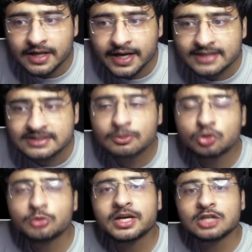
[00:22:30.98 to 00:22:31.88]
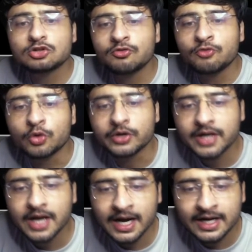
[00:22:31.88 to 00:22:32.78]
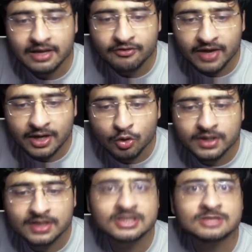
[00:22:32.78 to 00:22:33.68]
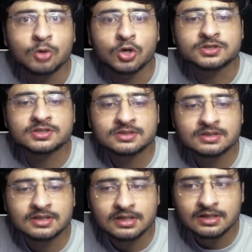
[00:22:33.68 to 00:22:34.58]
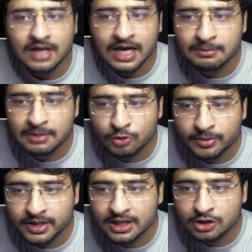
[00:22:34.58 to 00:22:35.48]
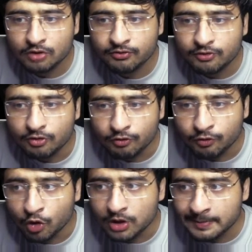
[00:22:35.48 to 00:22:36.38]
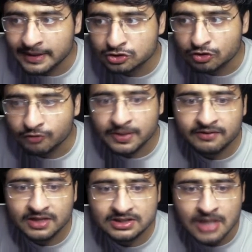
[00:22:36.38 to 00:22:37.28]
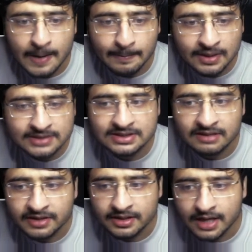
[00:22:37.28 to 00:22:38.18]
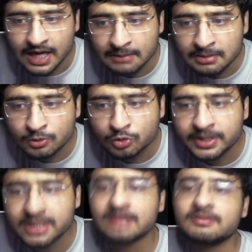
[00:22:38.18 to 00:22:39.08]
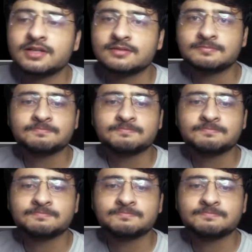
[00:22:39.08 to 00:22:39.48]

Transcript: it is able to make a length of 4. And if I go under this box, I'll be able to make a length of 4, best of previous plus 7. I'll be able to make 11.